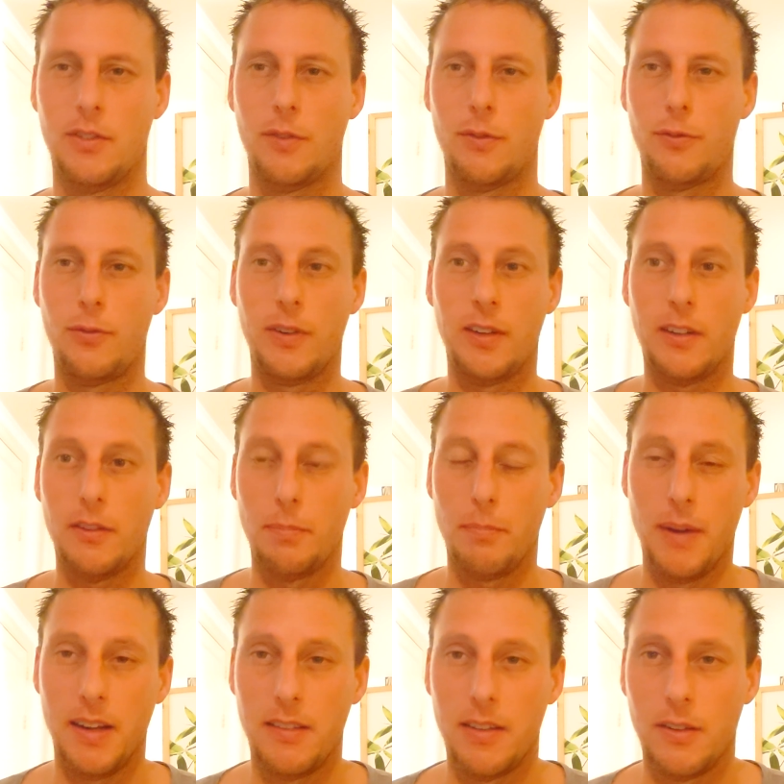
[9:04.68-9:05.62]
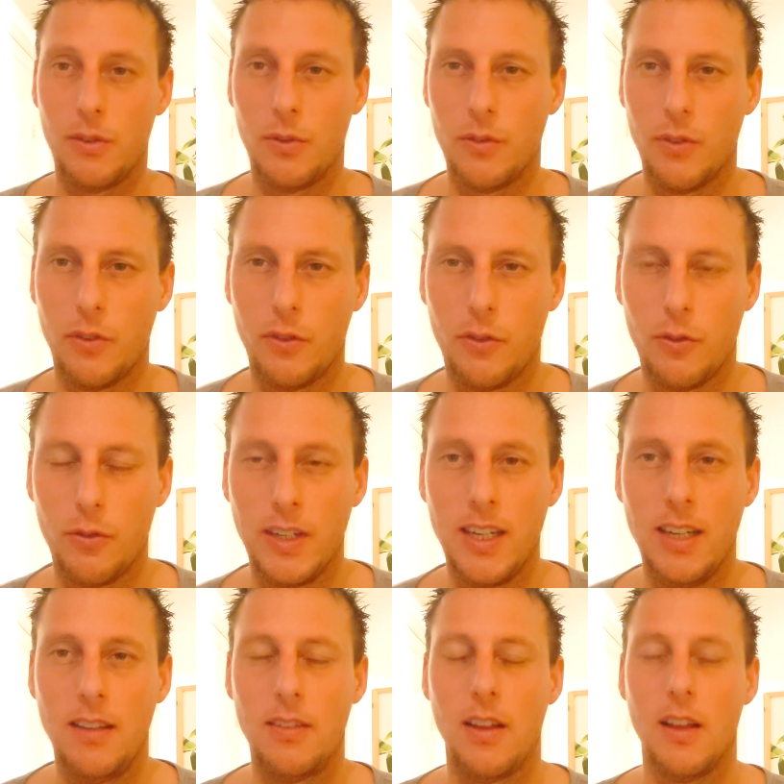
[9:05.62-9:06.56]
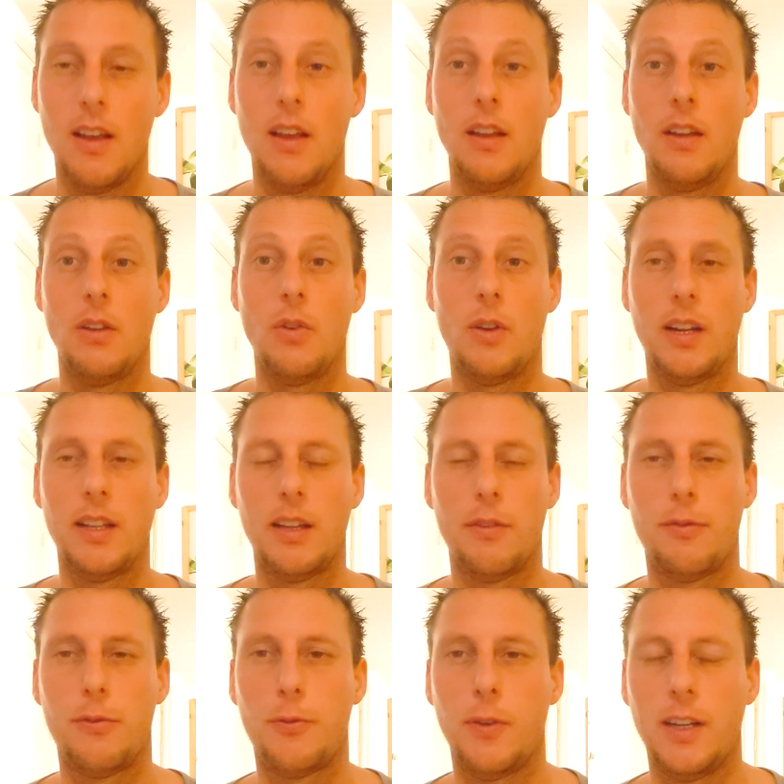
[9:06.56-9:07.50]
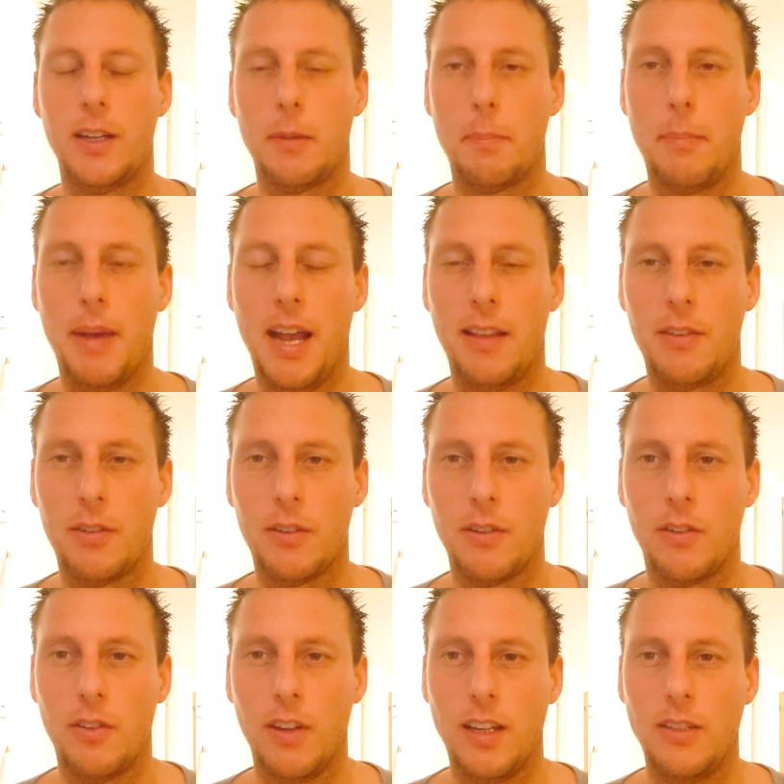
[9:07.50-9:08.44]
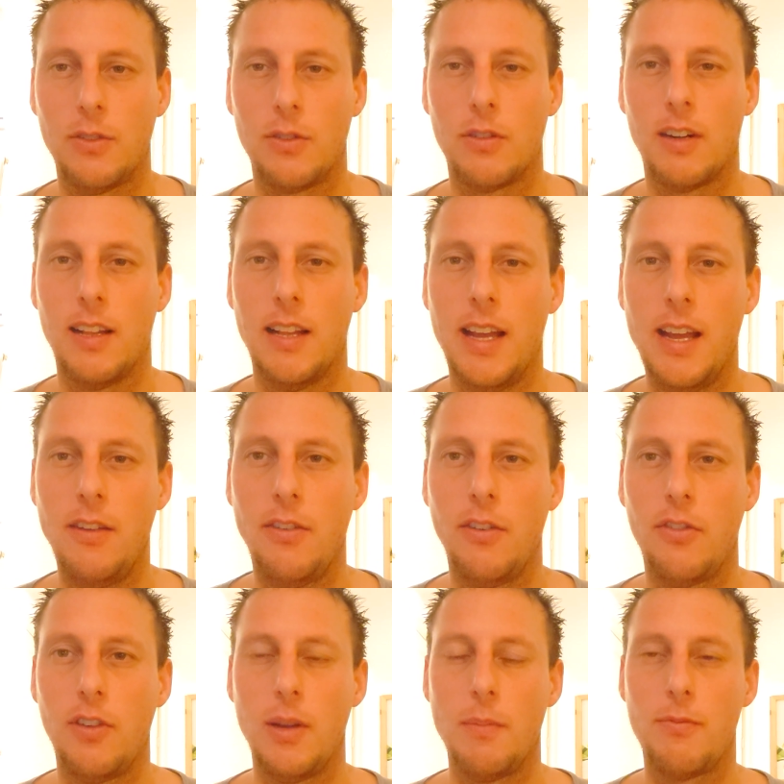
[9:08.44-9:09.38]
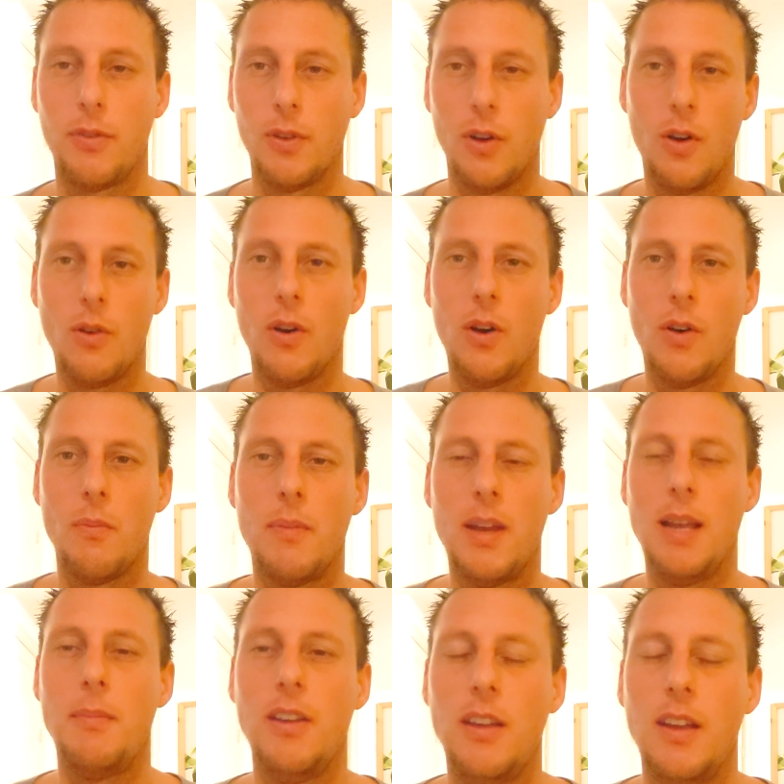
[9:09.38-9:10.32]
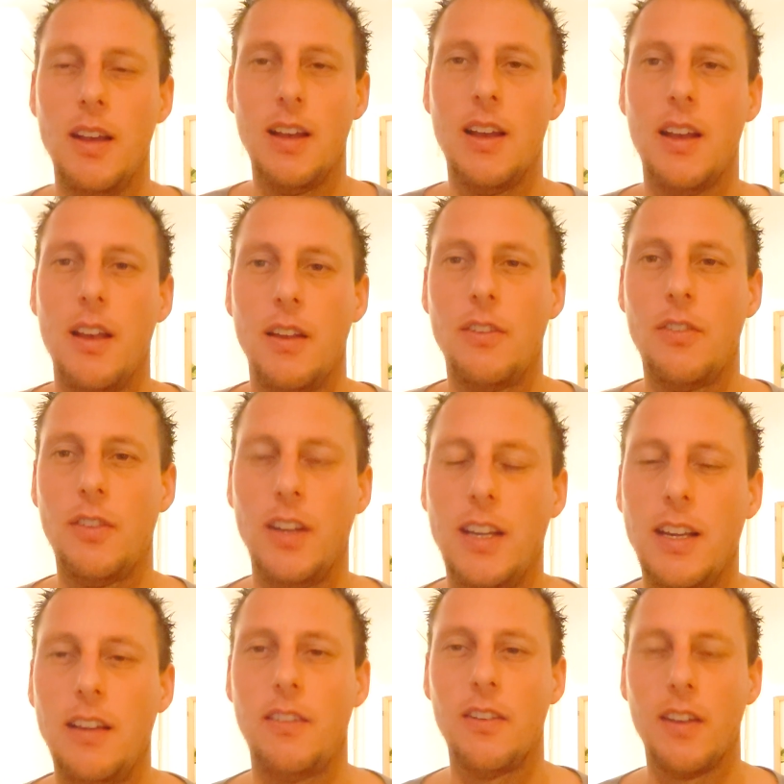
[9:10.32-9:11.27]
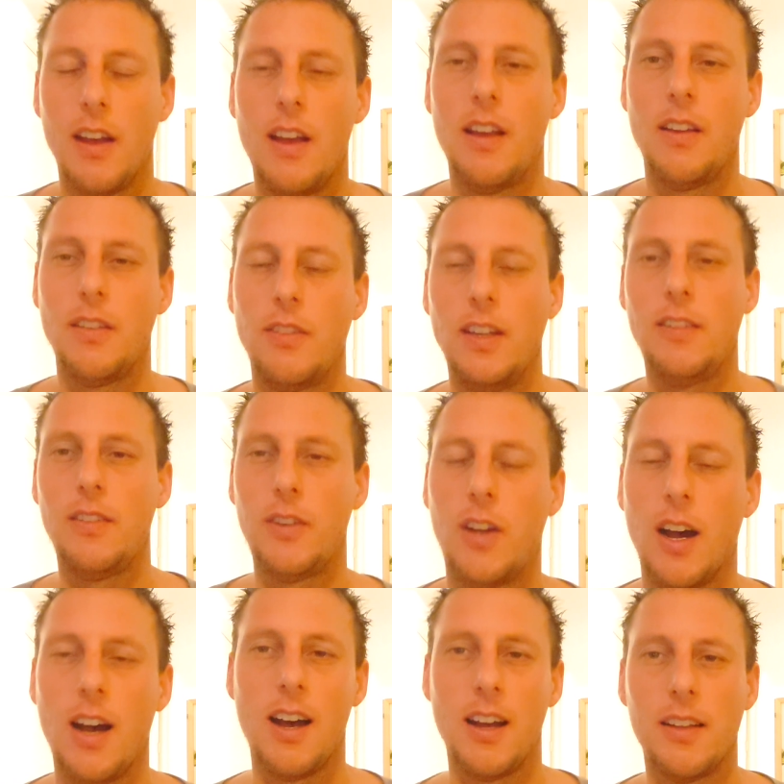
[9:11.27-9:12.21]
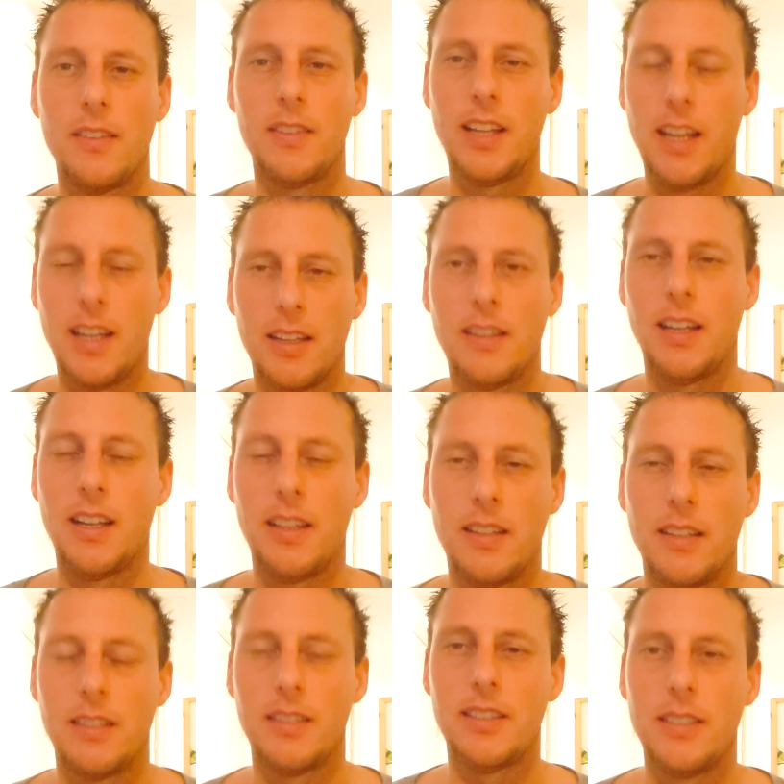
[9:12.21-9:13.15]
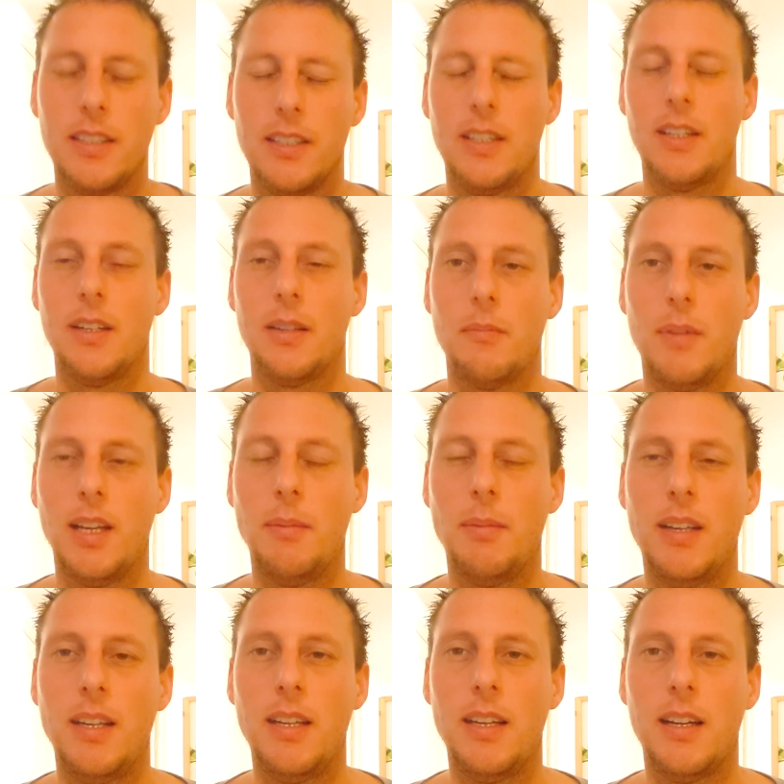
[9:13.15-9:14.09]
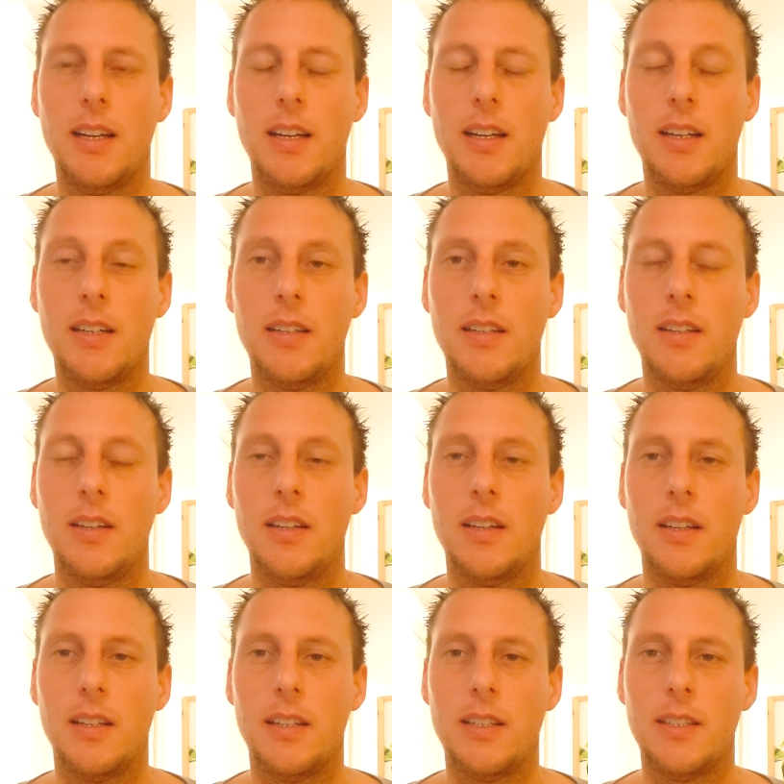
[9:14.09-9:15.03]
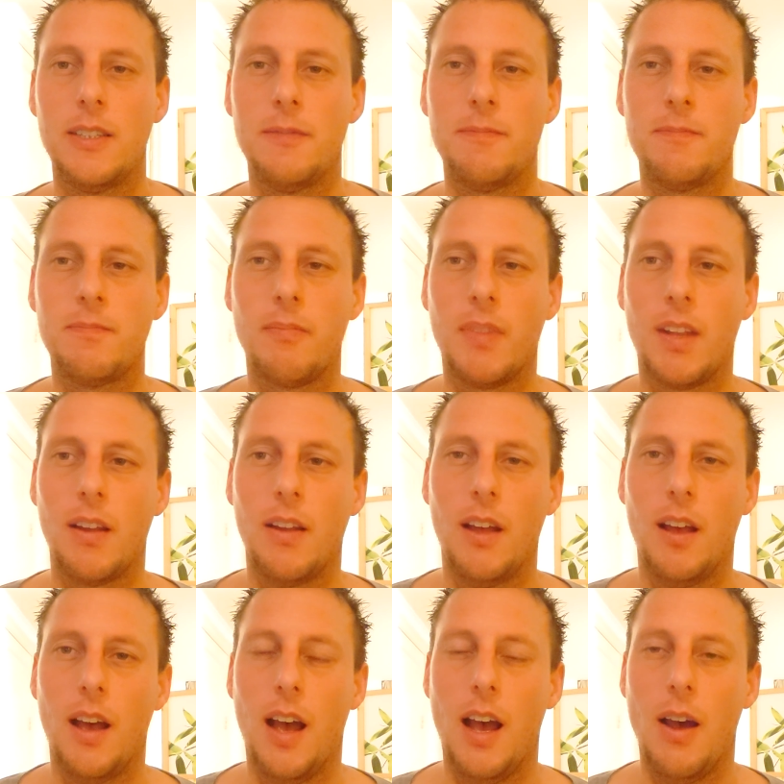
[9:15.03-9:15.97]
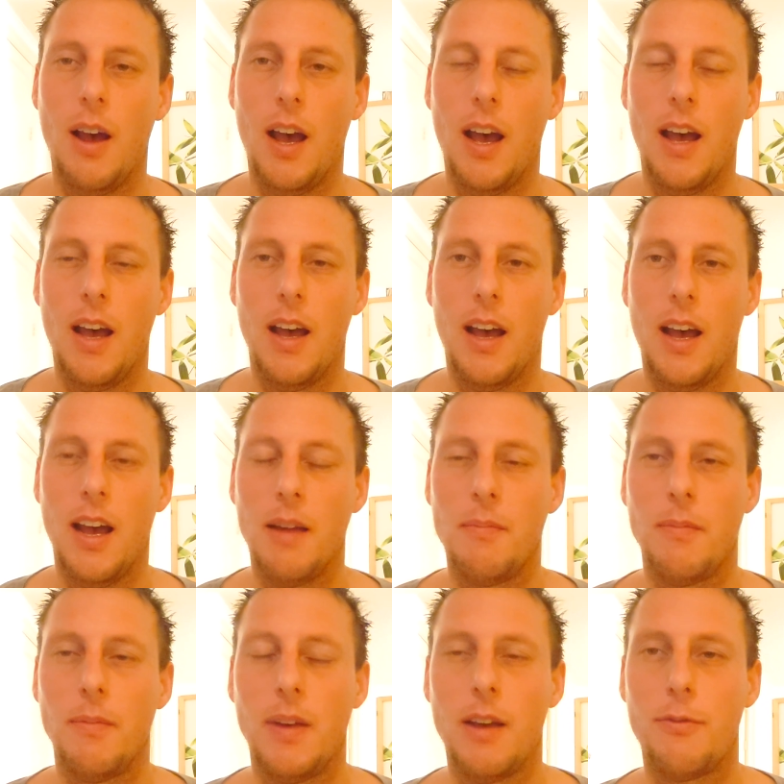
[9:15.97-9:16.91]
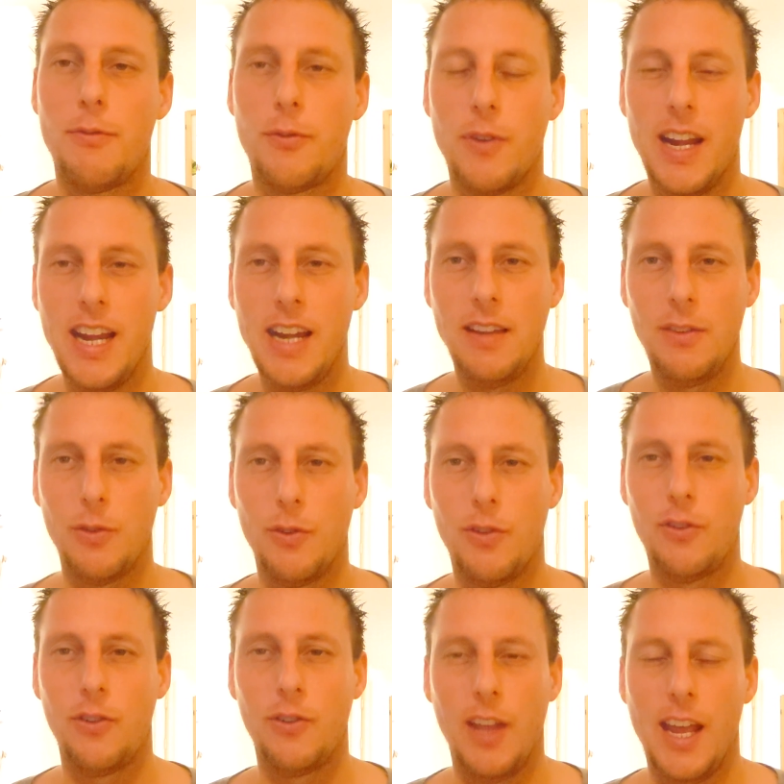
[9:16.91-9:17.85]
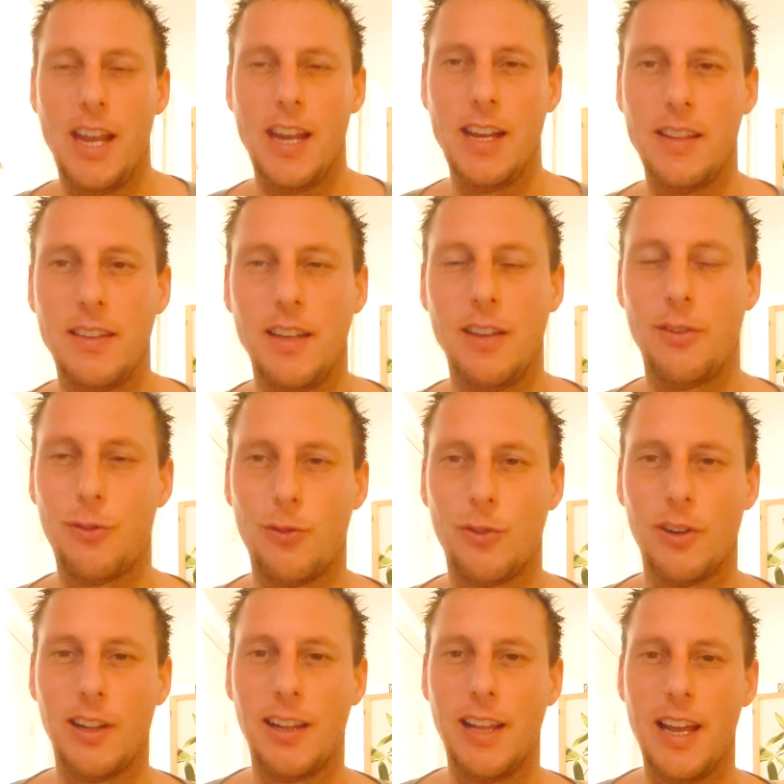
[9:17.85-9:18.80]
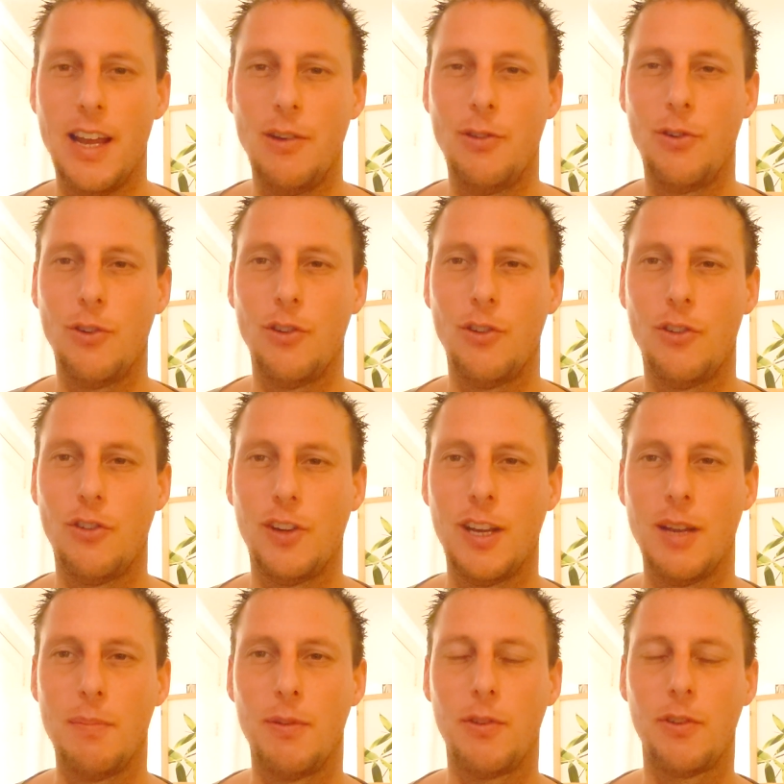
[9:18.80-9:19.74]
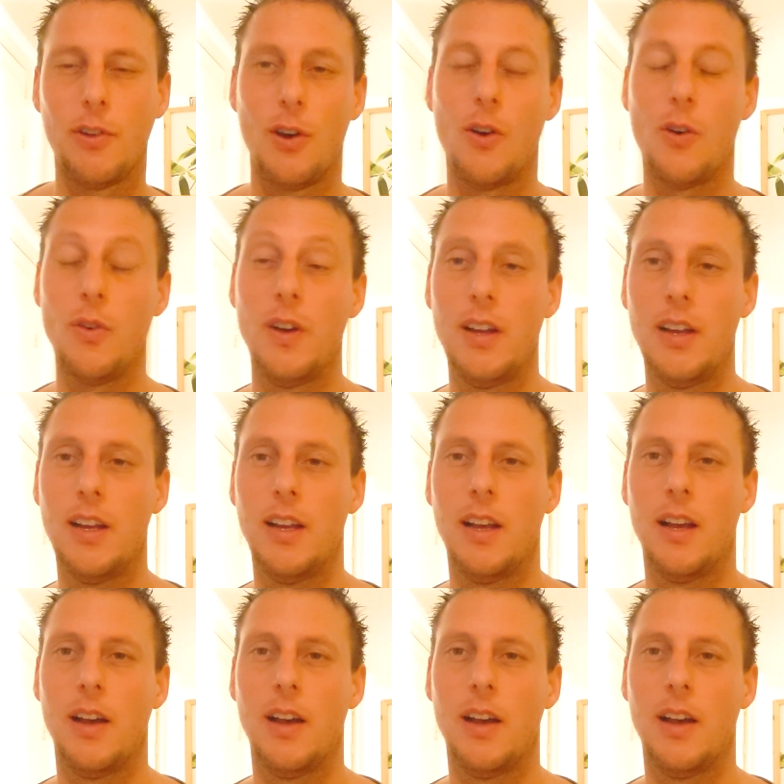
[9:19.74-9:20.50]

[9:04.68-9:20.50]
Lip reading: it's a fear pattern on the street. You can have fear patterns in your relationship. For, oh, maybe she's gone, and maybe I'm afraid to stay in this relationship. So